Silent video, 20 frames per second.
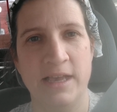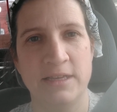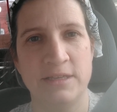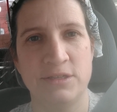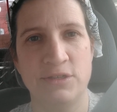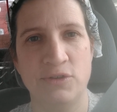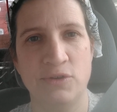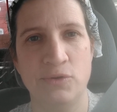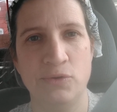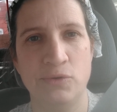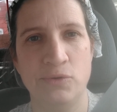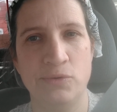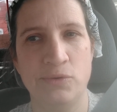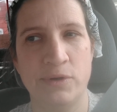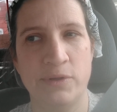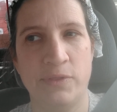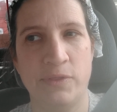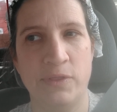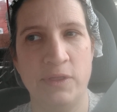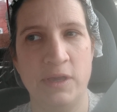So
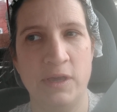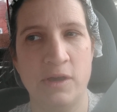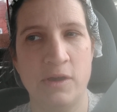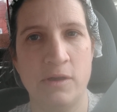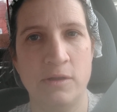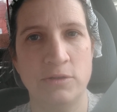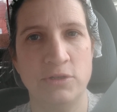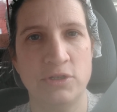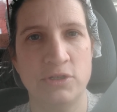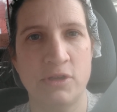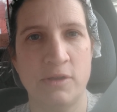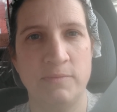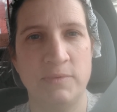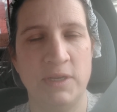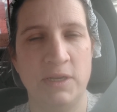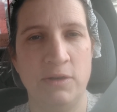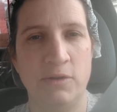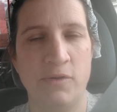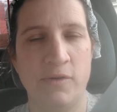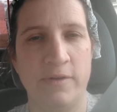I think I'll just
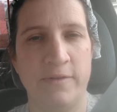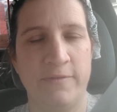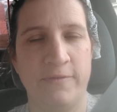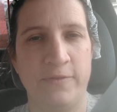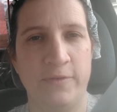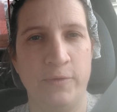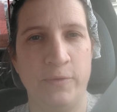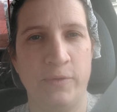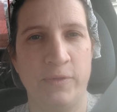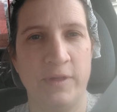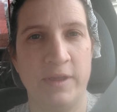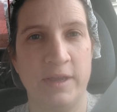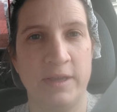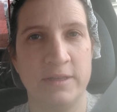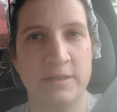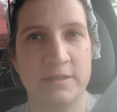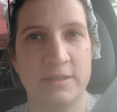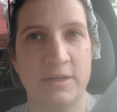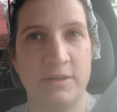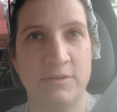update you on a few
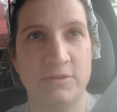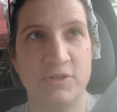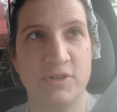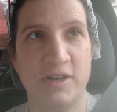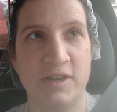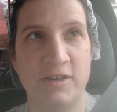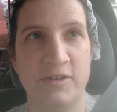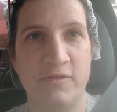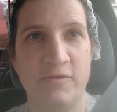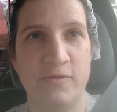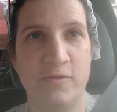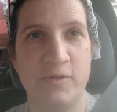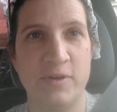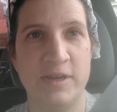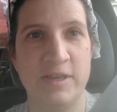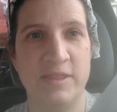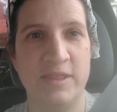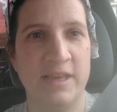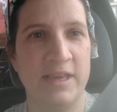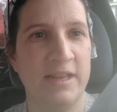things, and I'll try and
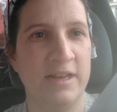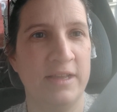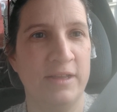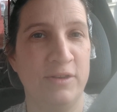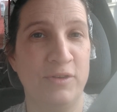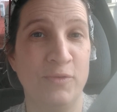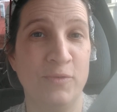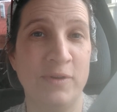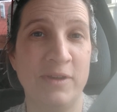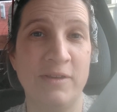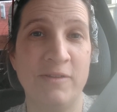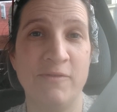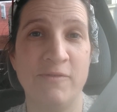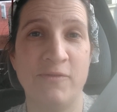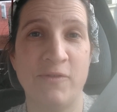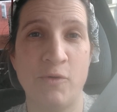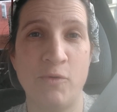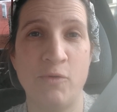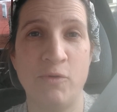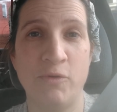avoid that annoying
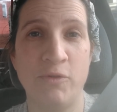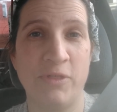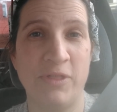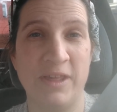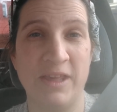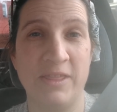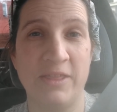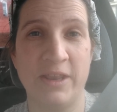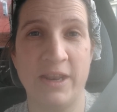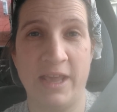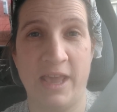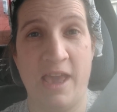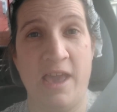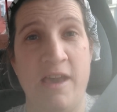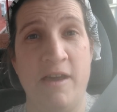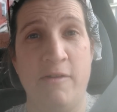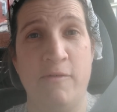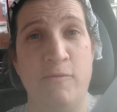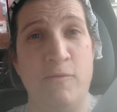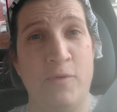vocal thing that I
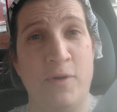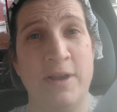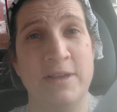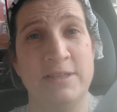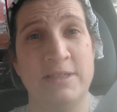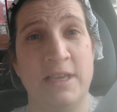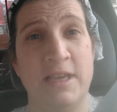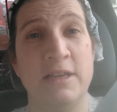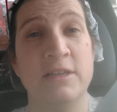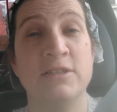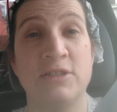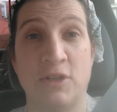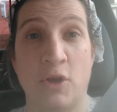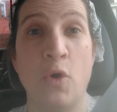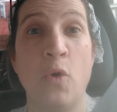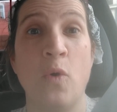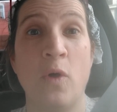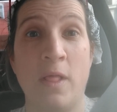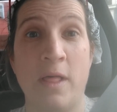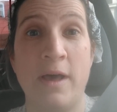have where I say
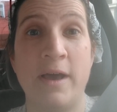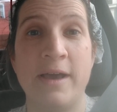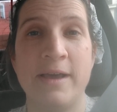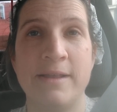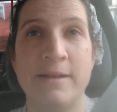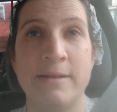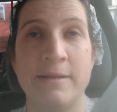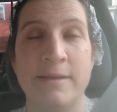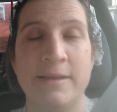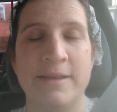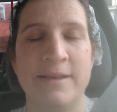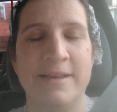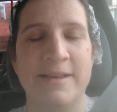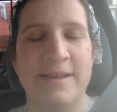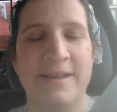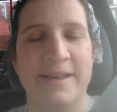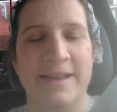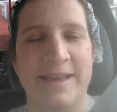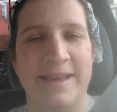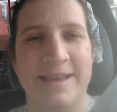so a lot,
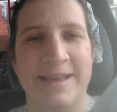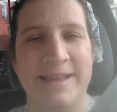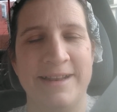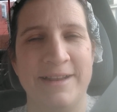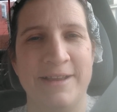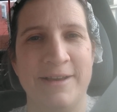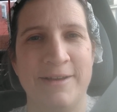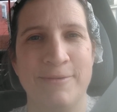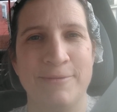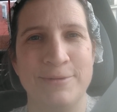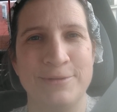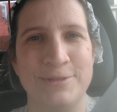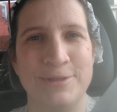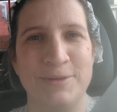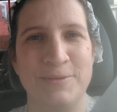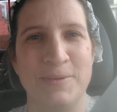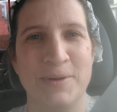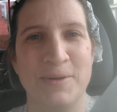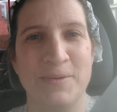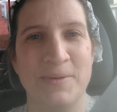and uh, we'll see
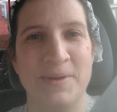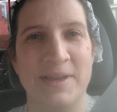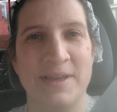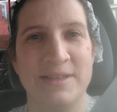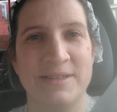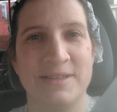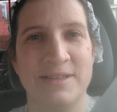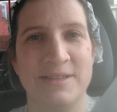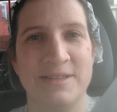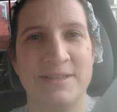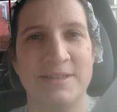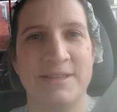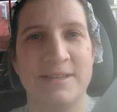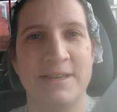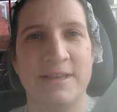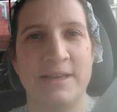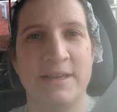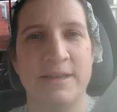where we get this.